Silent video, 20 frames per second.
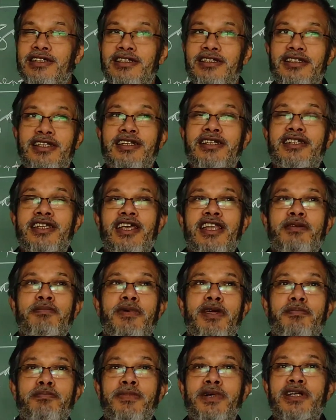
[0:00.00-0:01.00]
Then 10
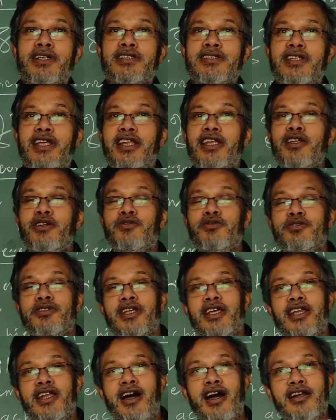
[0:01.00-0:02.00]
members, 10 into
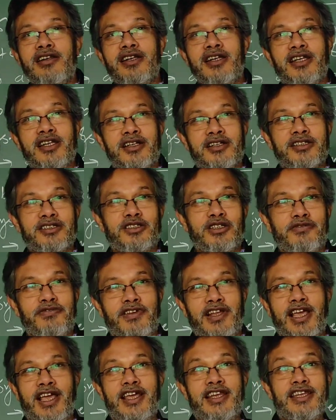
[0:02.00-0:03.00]
10, 100 acres of
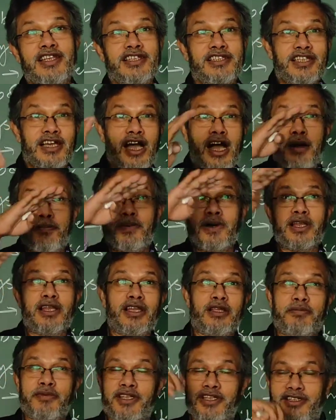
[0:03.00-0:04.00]
land is the upper
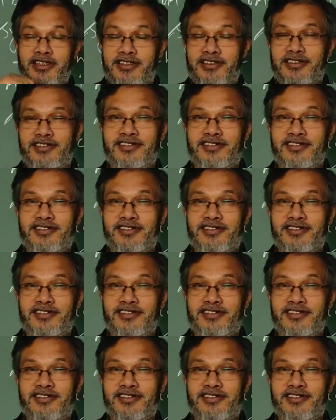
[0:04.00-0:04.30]
limit.